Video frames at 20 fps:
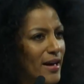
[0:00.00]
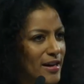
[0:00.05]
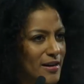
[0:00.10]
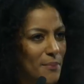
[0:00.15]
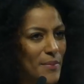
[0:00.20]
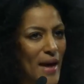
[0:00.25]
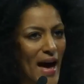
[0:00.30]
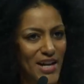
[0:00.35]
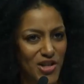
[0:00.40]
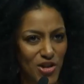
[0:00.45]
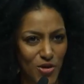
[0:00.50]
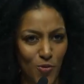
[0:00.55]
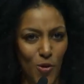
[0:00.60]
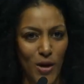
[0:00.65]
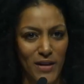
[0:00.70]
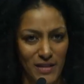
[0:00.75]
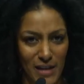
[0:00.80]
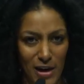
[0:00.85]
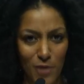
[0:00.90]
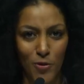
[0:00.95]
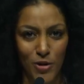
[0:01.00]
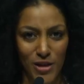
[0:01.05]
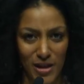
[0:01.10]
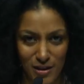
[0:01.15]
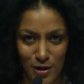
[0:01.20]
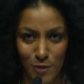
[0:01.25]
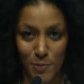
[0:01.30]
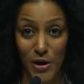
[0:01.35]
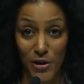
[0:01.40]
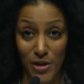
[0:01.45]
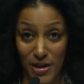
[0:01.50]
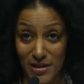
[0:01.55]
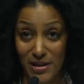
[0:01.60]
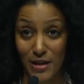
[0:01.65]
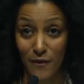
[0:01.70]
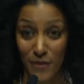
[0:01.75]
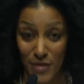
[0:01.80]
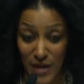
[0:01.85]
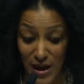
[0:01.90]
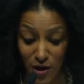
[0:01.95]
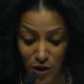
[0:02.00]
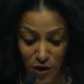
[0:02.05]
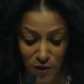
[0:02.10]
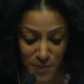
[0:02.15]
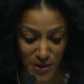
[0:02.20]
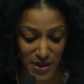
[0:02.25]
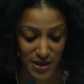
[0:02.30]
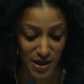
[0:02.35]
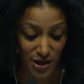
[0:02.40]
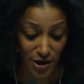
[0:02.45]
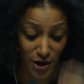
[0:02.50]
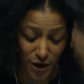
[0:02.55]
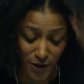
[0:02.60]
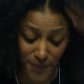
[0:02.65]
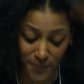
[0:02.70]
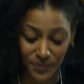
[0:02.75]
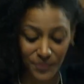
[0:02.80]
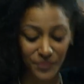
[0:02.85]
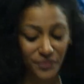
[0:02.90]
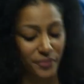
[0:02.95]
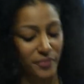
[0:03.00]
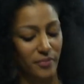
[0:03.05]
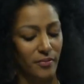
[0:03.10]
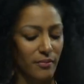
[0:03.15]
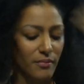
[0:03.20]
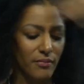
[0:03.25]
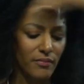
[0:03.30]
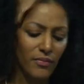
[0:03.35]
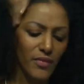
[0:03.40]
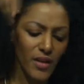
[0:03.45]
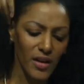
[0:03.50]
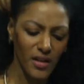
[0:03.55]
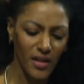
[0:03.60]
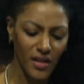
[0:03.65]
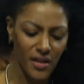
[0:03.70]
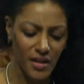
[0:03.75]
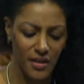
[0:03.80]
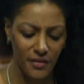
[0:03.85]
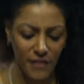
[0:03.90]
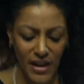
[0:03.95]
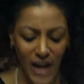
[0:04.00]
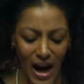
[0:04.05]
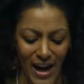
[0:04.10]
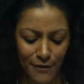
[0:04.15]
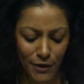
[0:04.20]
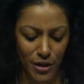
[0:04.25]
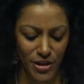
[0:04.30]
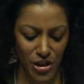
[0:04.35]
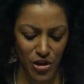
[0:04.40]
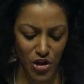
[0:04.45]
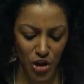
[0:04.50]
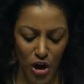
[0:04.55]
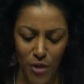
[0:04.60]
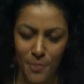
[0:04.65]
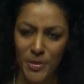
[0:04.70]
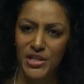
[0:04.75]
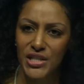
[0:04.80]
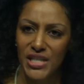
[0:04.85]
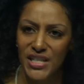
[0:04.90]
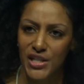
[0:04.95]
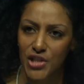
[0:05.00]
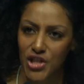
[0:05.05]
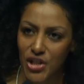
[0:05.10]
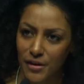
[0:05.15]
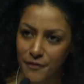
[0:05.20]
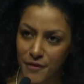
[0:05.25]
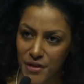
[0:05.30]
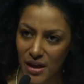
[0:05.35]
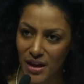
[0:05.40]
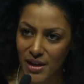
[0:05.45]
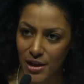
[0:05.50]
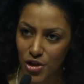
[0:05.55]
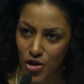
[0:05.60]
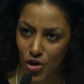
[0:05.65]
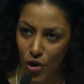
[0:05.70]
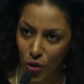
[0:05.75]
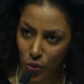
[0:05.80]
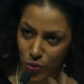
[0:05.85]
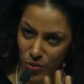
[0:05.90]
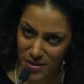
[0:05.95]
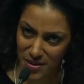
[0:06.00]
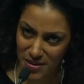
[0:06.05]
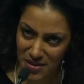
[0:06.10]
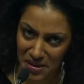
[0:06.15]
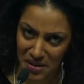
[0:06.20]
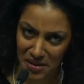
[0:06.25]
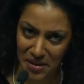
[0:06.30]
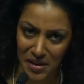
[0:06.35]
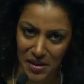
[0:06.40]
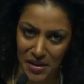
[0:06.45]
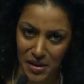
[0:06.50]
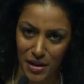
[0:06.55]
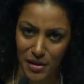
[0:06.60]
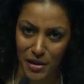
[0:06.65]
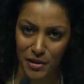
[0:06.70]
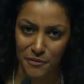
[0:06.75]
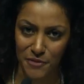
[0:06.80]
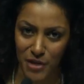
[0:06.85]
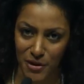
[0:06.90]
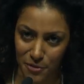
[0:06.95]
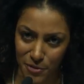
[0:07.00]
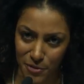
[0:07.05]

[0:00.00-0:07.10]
and imagine what they would experience if they could be here. Well, I was a German teacher of Sarah Jones. I